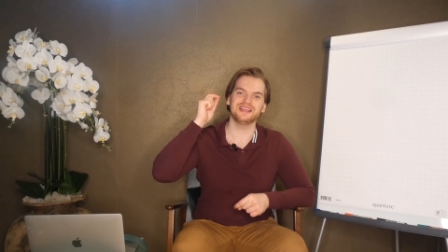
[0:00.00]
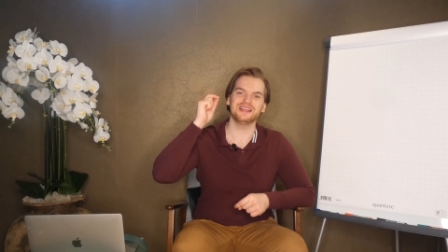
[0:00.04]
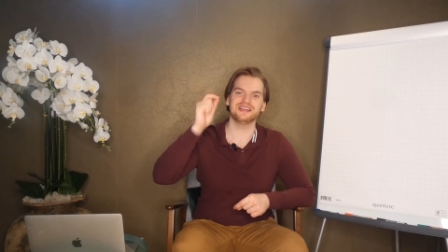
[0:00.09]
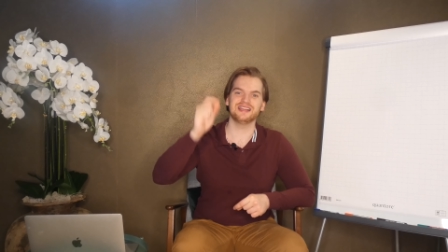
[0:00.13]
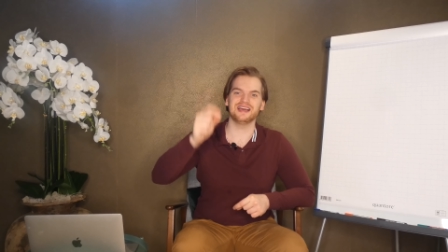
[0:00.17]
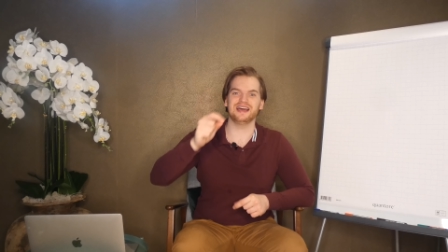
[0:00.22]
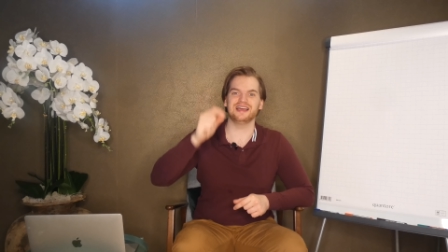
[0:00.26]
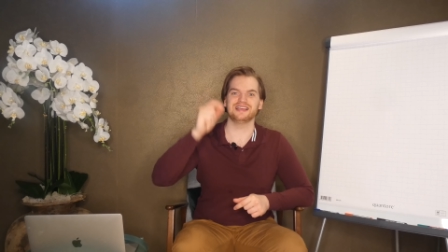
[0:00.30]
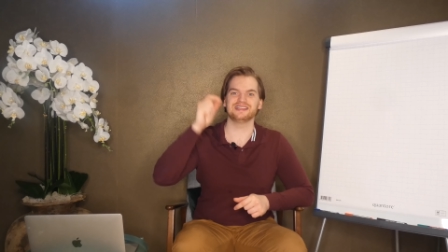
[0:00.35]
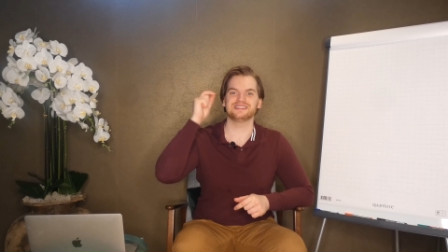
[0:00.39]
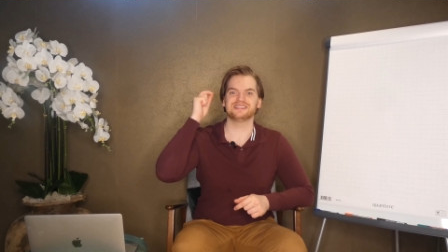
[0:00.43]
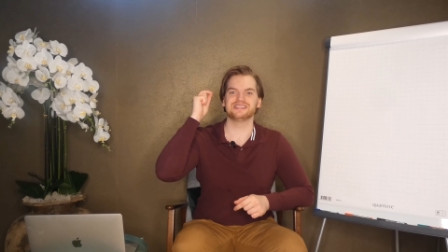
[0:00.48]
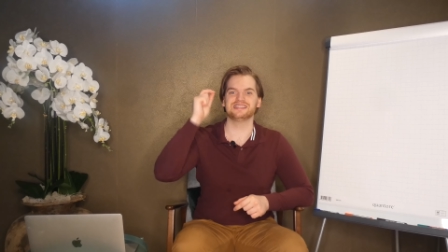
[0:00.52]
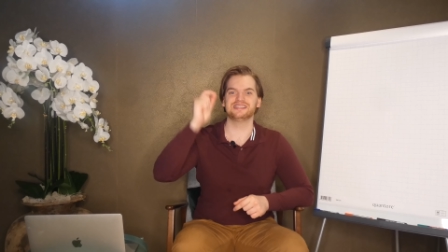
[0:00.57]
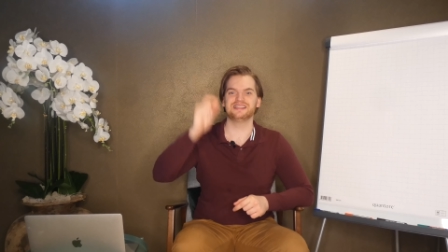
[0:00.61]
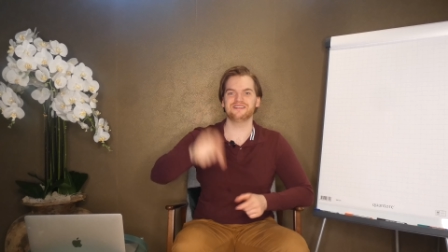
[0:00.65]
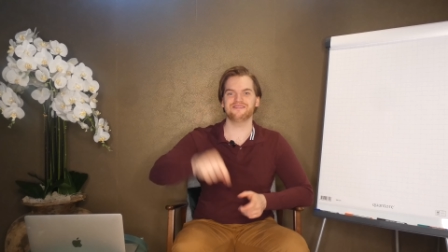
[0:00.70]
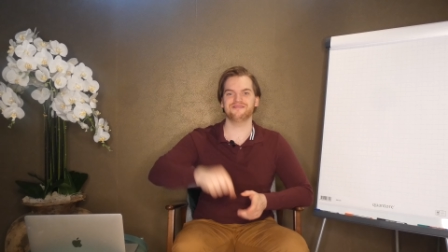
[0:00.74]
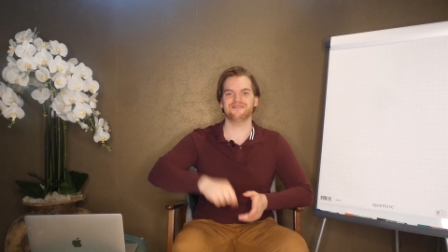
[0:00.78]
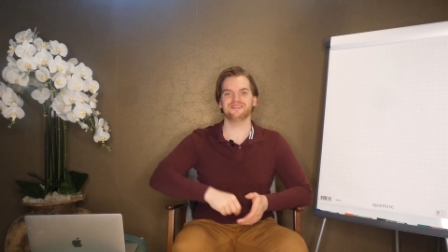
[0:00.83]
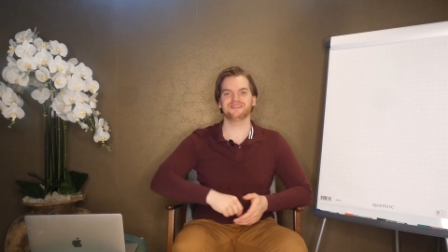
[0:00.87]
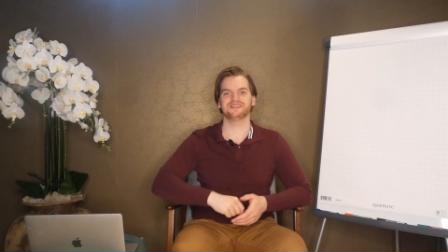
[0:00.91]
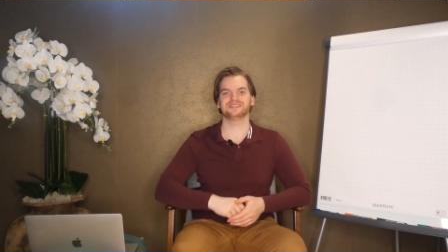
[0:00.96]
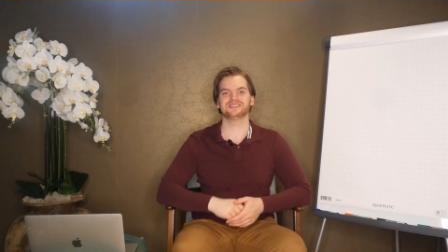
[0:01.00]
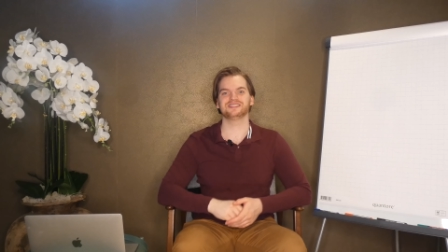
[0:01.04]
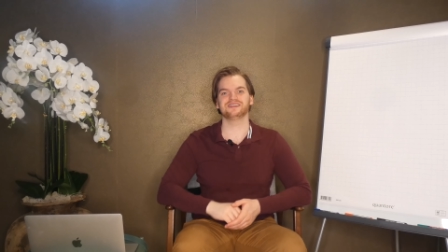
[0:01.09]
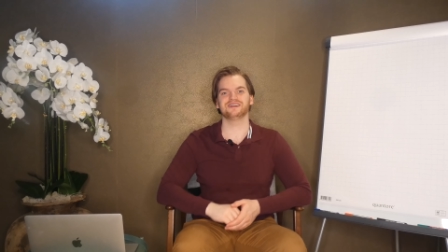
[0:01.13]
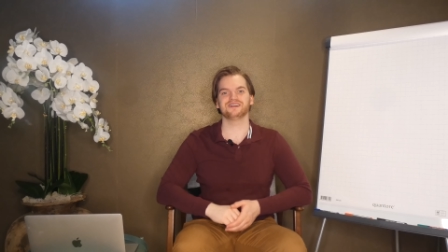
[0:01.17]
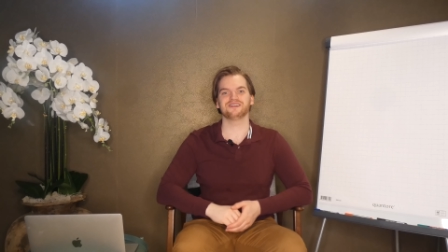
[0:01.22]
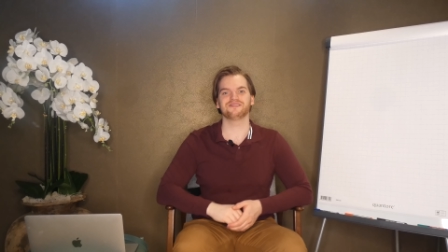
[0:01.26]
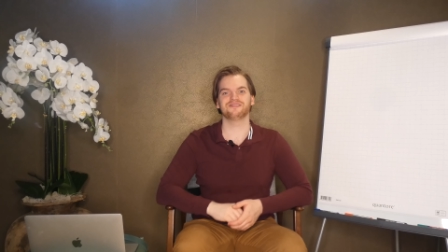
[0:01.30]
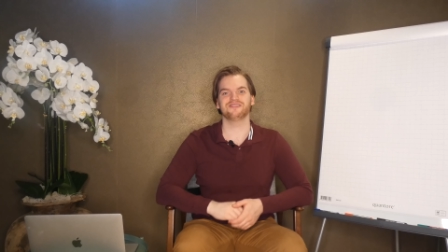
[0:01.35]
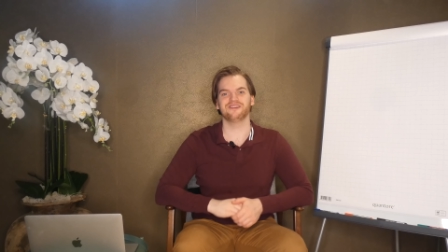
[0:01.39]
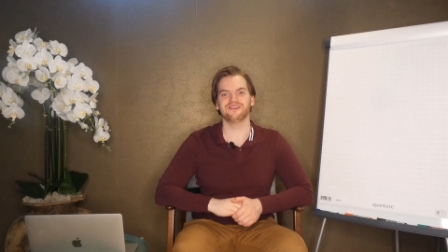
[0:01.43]
nice dividend
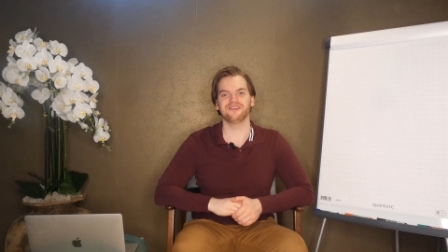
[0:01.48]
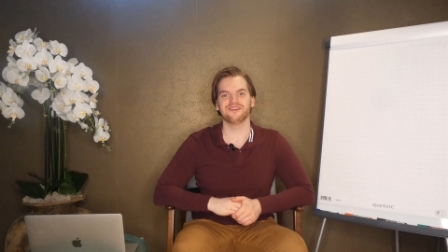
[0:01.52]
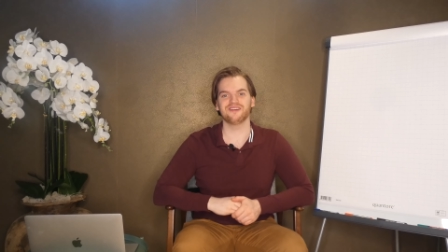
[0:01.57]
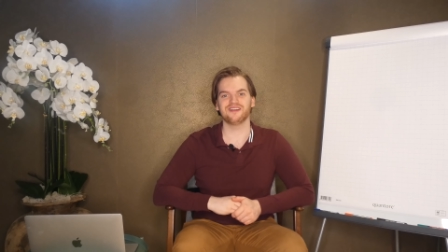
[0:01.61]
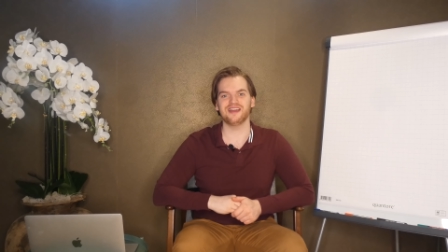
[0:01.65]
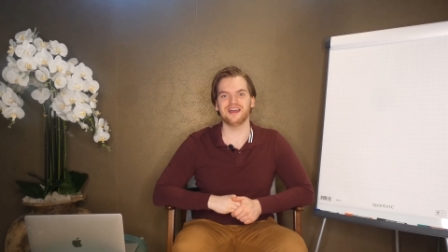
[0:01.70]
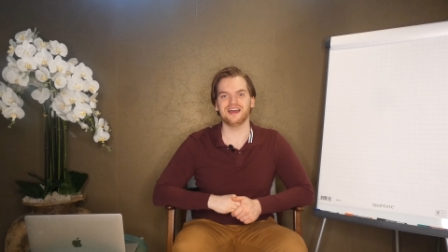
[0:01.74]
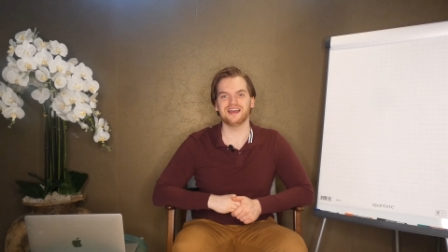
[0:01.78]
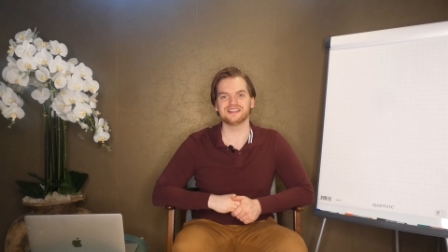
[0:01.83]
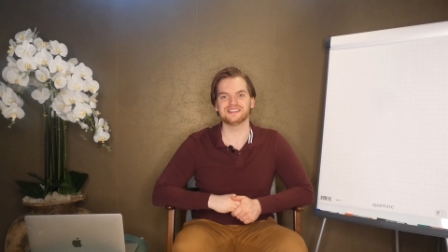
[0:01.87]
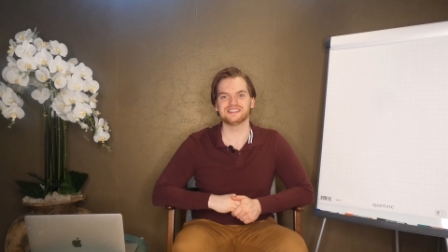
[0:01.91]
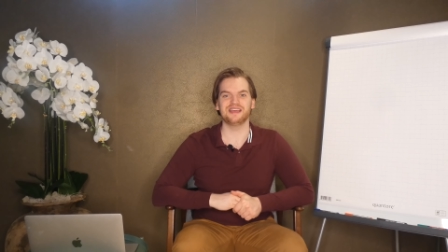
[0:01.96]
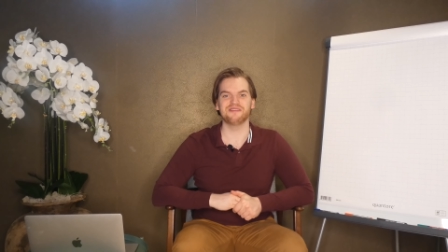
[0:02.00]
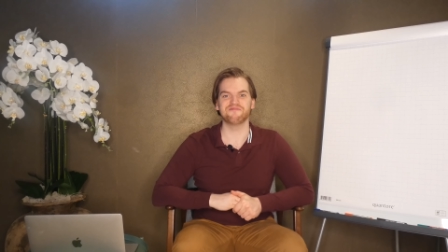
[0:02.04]
stock for you guys.